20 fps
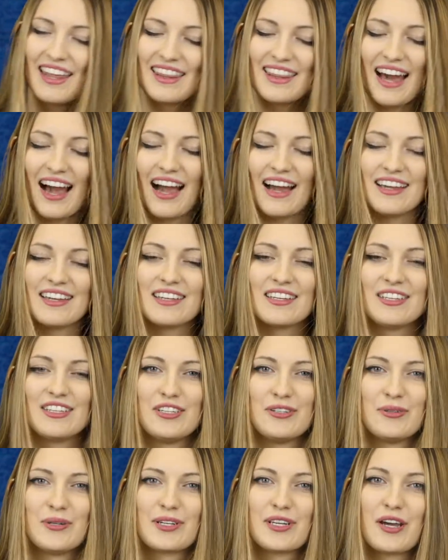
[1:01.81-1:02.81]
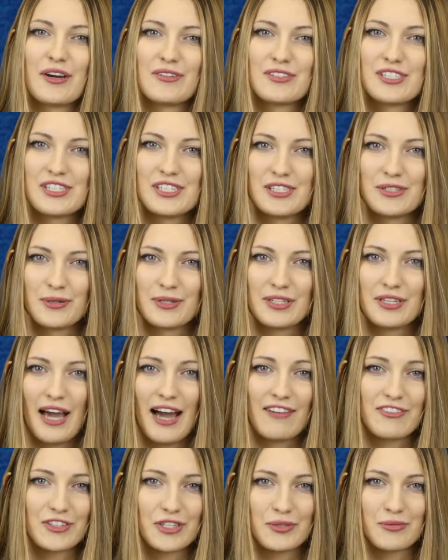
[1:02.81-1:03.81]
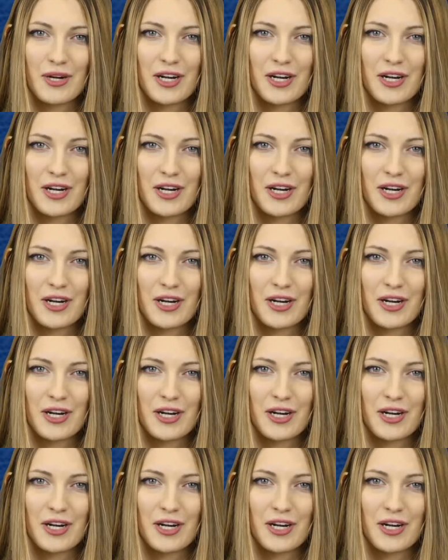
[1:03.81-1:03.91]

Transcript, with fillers: that you would go to when you, after you'd